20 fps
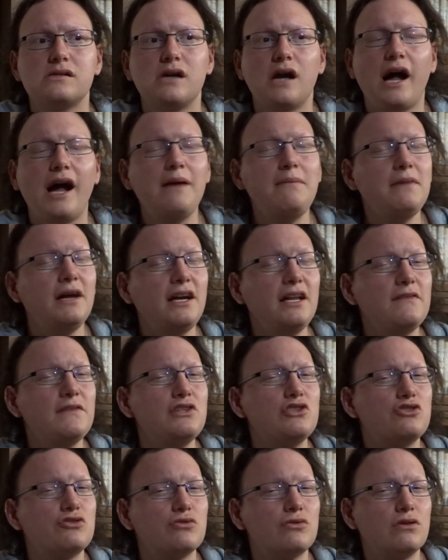I'm not even
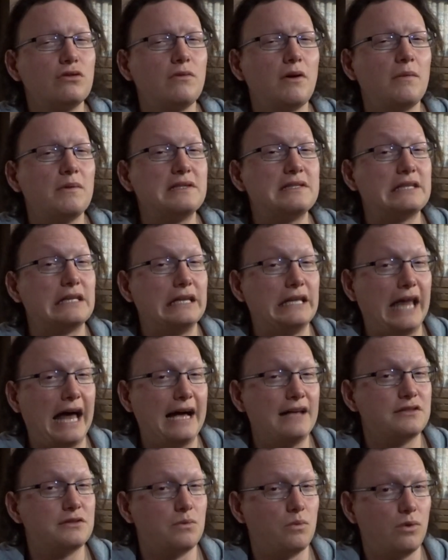sure what was the
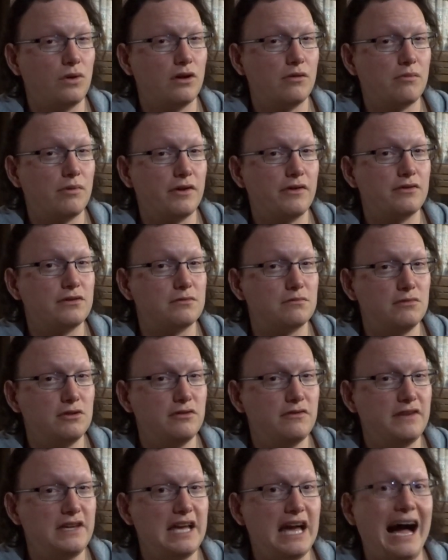last Warner Brothers
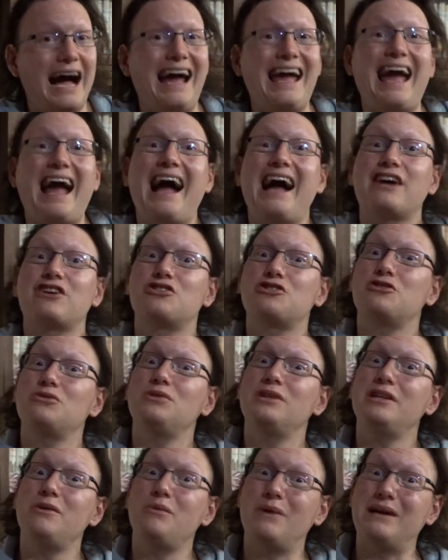movie I
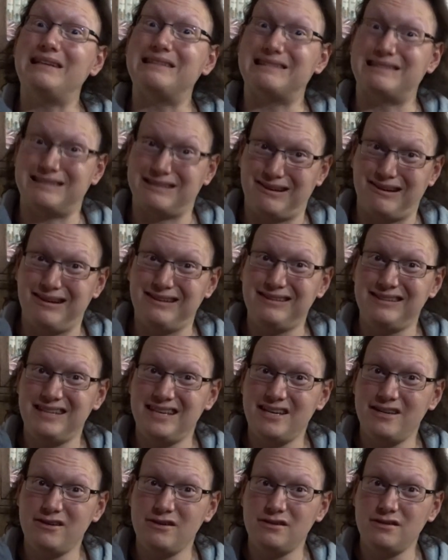actually went and saw in
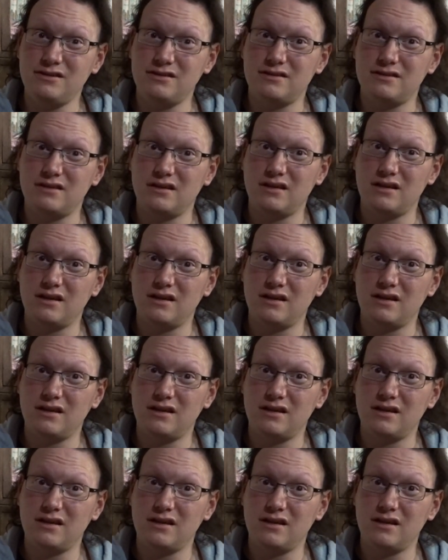theaters.